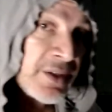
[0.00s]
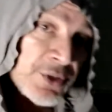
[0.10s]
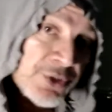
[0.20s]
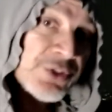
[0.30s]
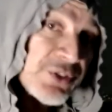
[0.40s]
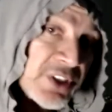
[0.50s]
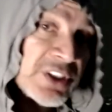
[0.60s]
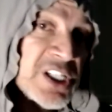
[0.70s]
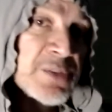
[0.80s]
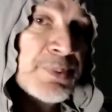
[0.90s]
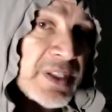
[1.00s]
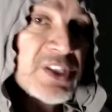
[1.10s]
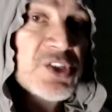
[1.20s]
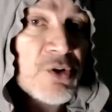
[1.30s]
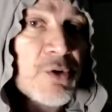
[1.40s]
The discipline
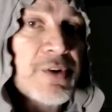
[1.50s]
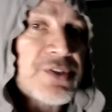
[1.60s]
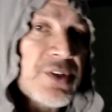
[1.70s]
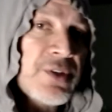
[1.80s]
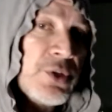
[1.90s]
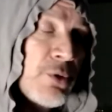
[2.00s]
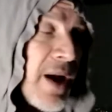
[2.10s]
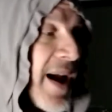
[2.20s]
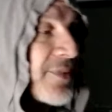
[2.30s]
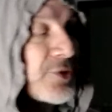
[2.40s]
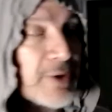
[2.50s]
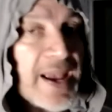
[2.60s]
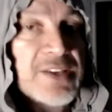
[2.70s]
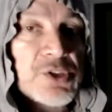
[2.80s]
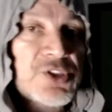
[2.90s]
is yours. You have to
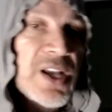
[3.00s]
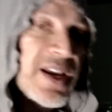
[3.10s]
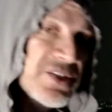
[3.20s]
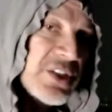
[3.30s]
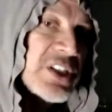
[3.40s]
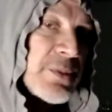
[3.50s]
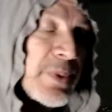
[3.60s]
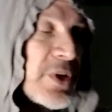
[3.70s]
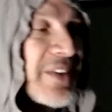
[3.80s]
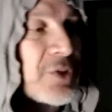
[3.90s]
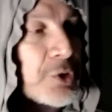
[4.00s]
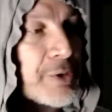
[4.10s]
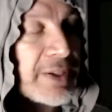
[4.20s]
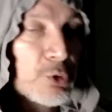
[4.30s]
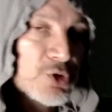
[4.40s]
exercise discipline. You have to
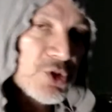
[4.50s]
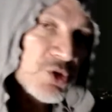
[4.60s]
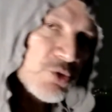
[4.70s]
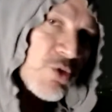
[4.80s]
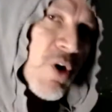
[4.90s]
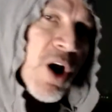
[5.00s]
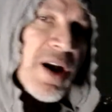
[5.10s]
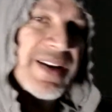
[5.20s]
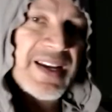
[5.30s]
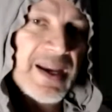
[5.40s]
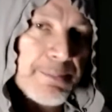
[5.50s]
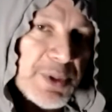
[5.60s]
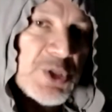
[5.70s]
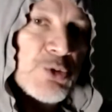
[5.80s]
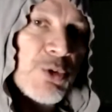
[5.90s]
create those strong
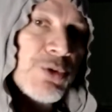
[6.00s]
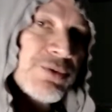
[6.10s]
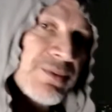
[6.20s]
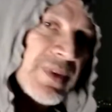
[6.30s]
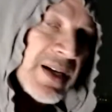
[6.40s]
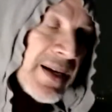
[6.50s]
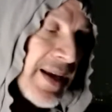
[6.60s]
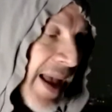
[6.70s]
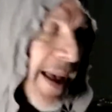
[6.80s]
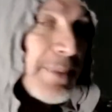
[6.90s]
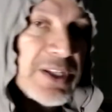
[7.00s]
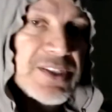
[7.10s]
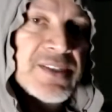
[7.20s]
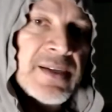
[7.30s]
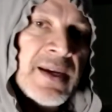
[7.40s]
habitual
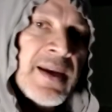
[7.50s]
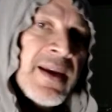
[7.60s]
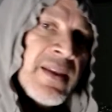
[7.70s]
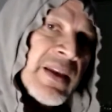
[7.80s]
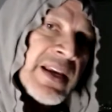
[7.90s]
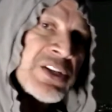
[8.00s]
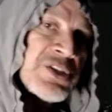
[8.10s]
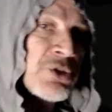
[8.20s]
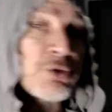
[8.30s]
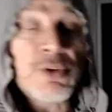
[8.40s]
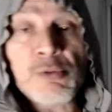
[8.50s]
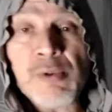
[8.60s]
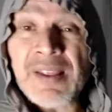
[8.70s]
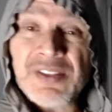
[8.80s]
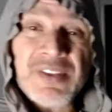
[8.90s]
habits that get you to do the
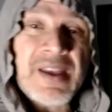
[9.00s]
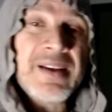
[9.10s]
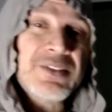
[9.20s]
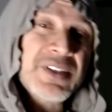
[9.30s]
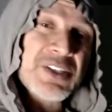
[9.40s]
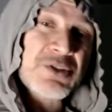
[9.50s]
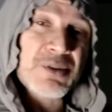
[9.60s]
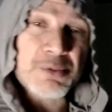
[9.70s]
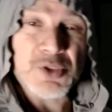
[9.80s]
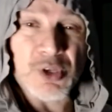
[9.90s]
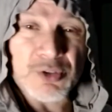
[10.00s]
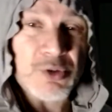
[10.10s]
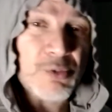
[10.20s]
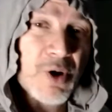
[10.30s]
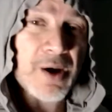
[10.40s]
right thing to get you the result
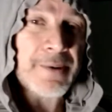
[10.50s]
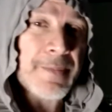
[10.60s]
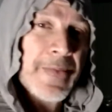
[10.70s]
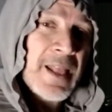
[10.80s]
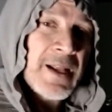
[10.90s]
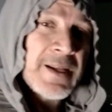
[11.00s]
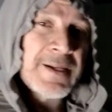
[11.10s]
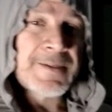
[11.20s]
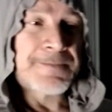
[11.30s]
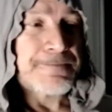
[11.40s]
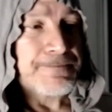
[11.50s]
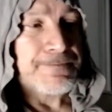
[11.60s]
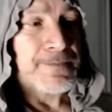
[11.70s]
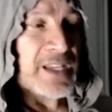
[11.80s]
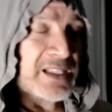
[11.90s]
you want,
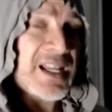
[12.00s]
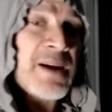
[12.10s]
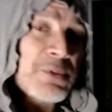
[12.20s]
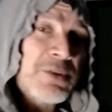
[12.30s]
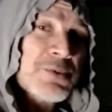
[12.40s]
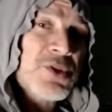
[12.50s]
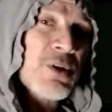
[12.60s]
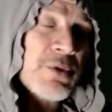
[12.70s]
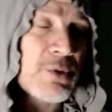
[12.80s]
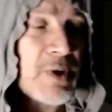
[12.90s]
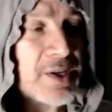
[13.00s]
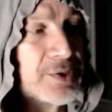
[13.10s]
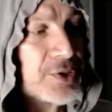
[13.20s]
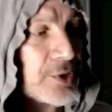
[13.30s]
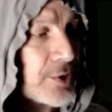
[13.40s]
in line with the result you want.
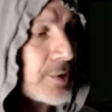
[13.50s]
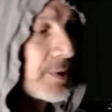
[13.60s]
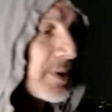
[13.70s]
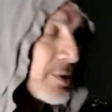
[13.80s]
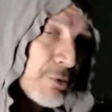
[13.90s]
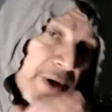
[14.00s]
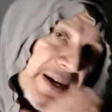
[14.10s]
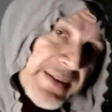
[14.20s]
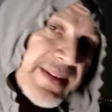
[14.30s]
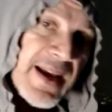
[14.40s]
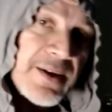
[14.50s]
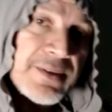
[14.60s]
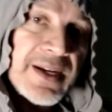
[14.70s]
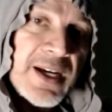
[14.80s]
So write it down.